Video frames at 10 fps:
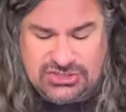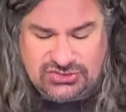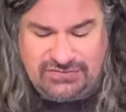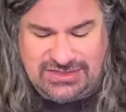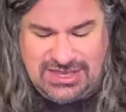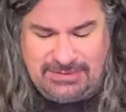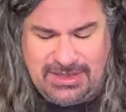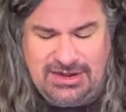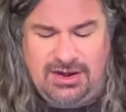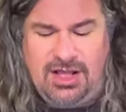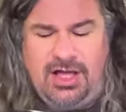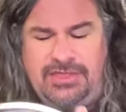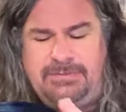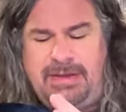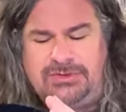So if you think about it, all
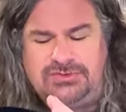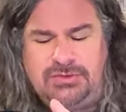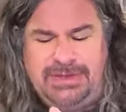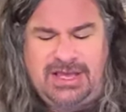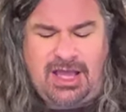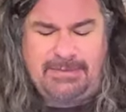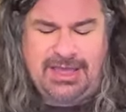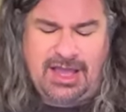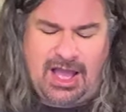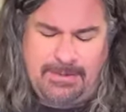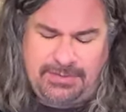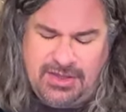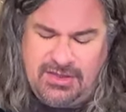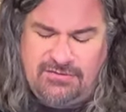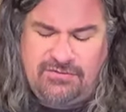the bubbles will be coming up
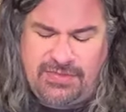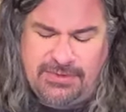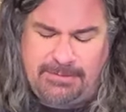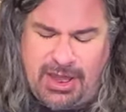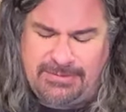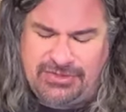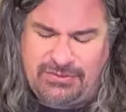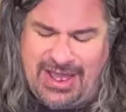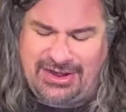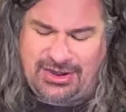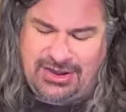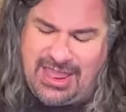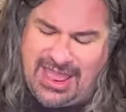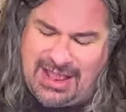from the bottom of the record,